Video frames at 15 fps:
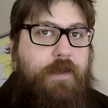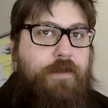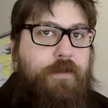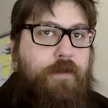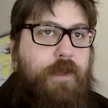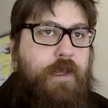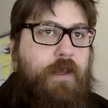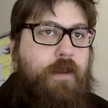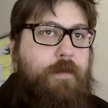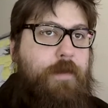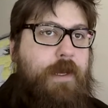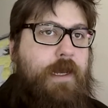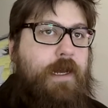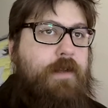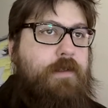talking
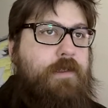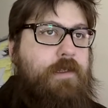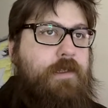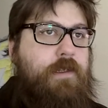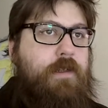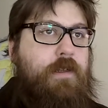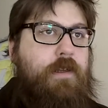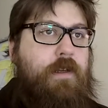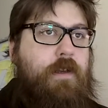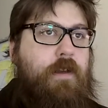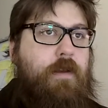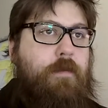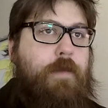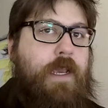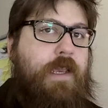about
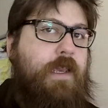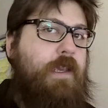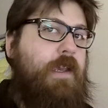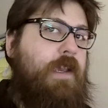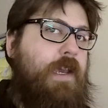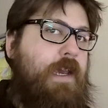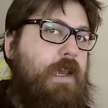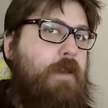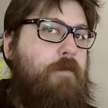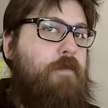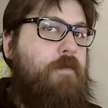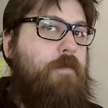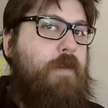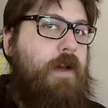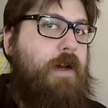making a
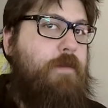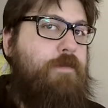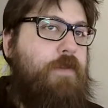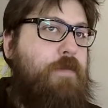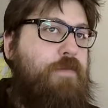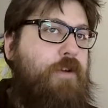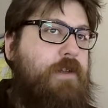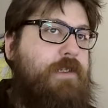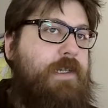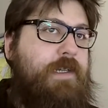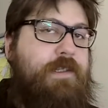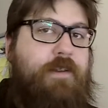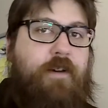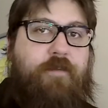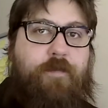game, the
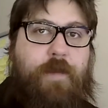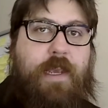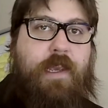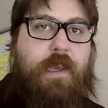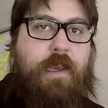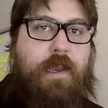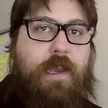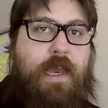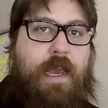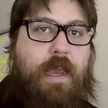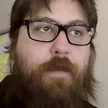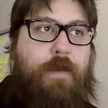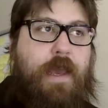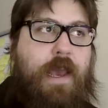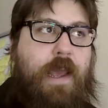process of making a
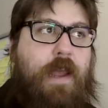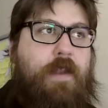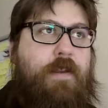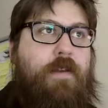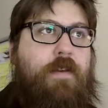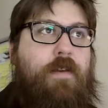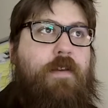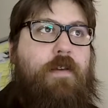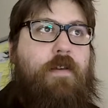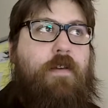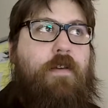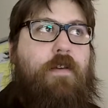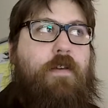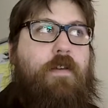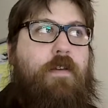game, and
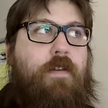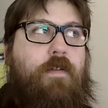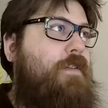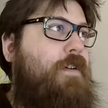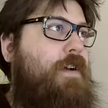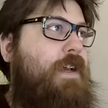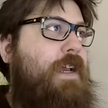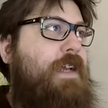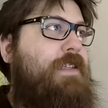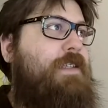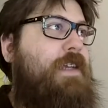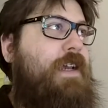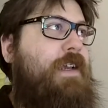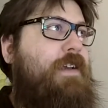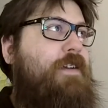I guess
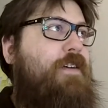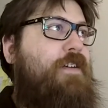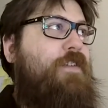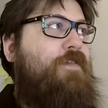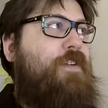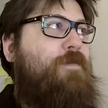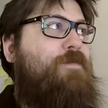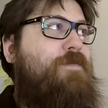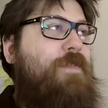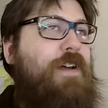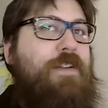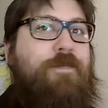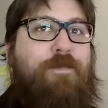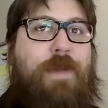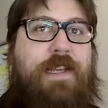a kind of
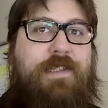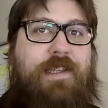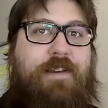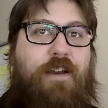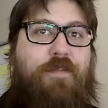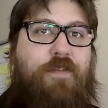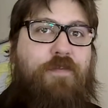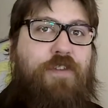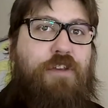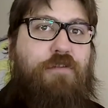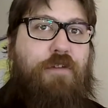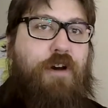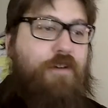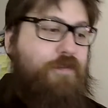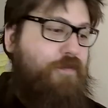a basic
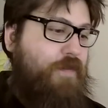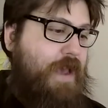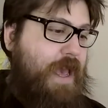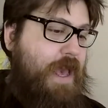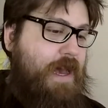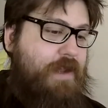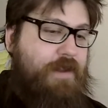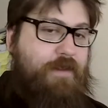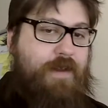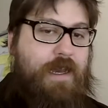overview of how